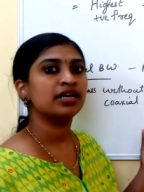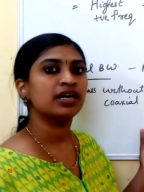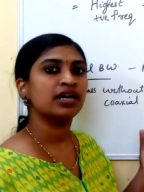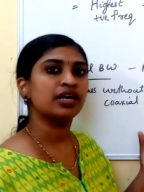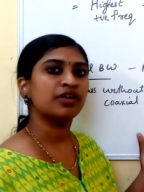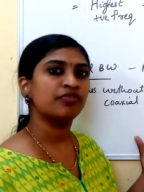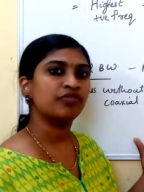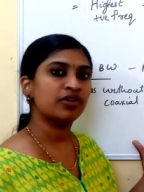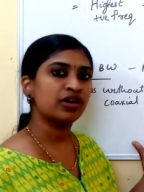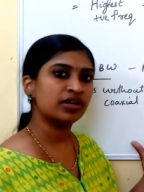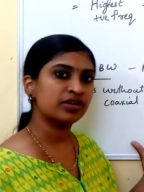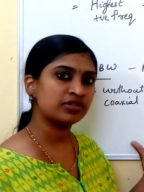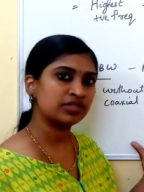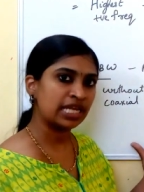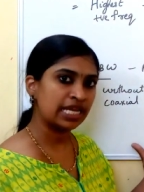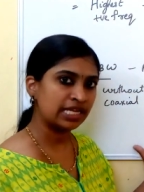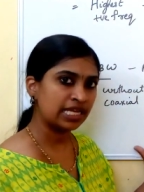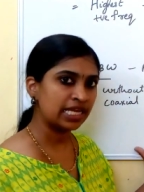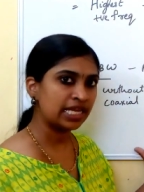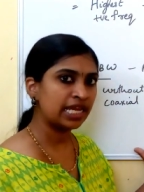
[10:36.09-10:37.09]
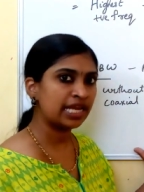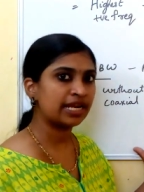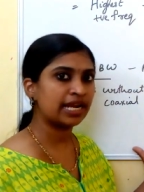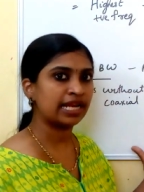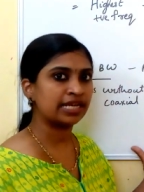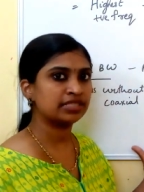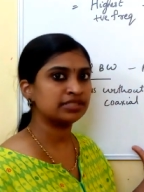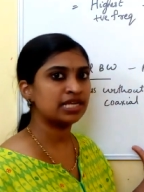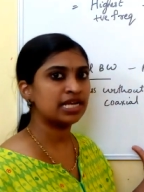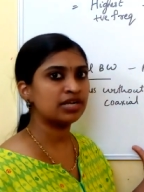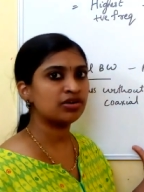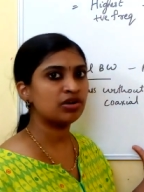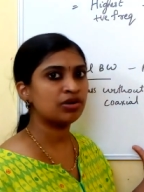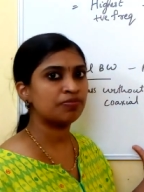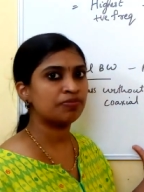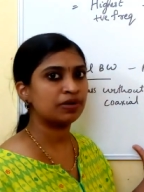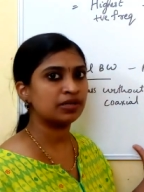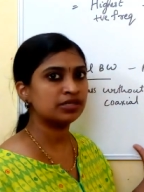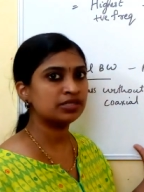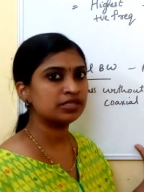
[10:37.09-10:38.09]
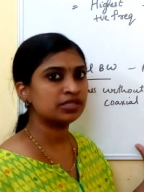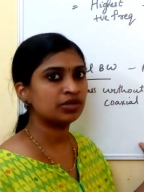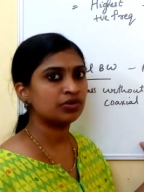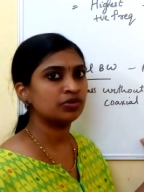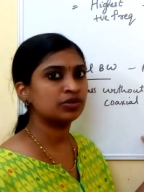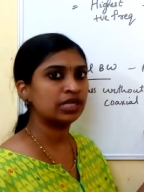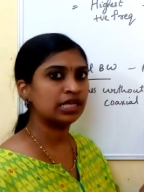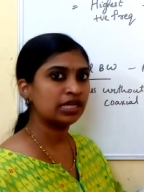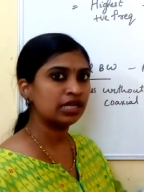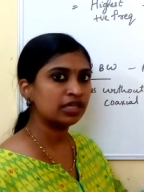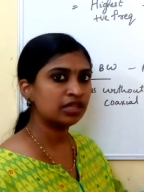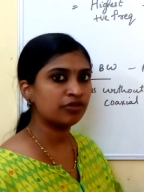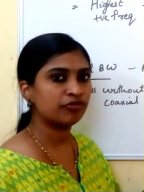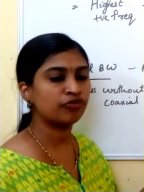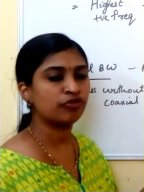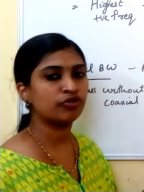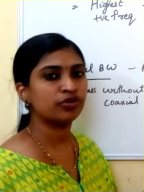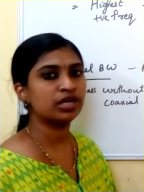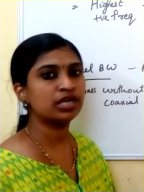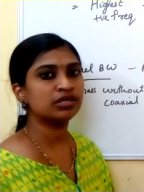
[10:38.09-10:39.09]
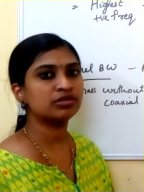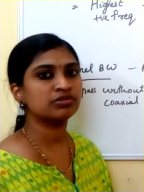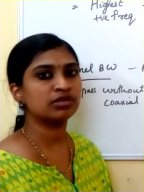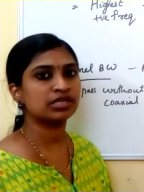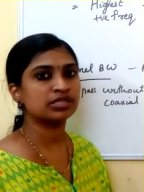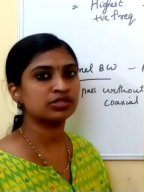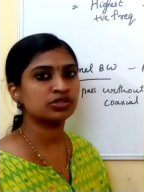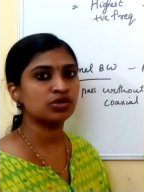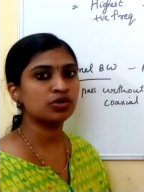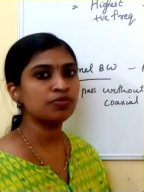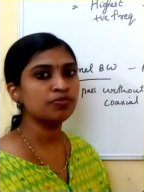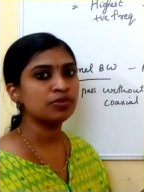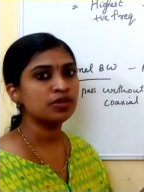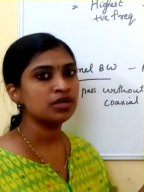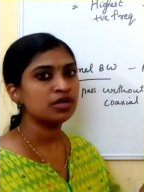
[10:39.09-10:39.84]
if you are taking a rectangle pulse or taking the Fourier transform,